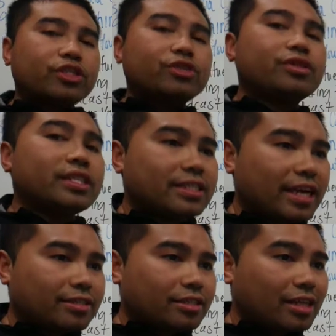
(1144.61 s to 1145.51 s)
doing this
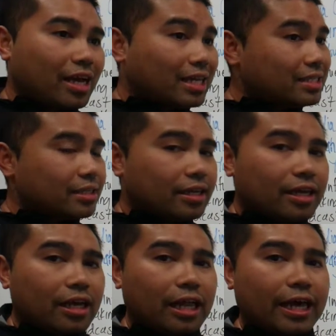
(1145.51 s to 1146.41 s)
exercise,
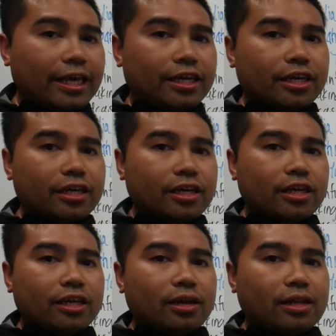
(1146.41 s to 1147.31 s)
like
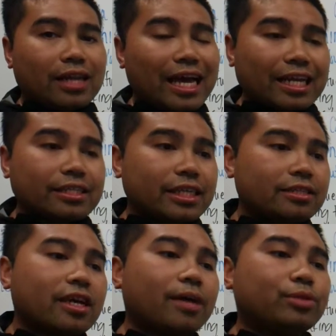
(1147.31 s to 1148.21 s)
9 out of 10
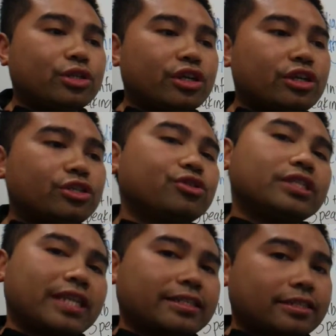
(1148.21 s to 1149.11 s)
times you're gonna do
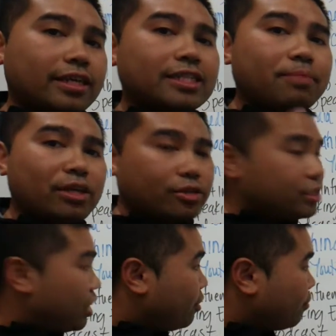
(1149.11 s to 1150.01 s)
this exercise by
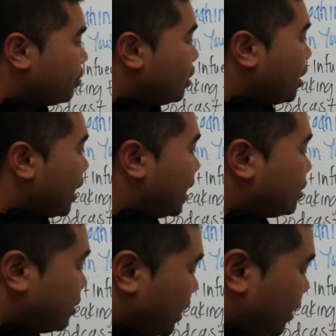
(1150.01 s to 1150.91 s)
yourself. And to think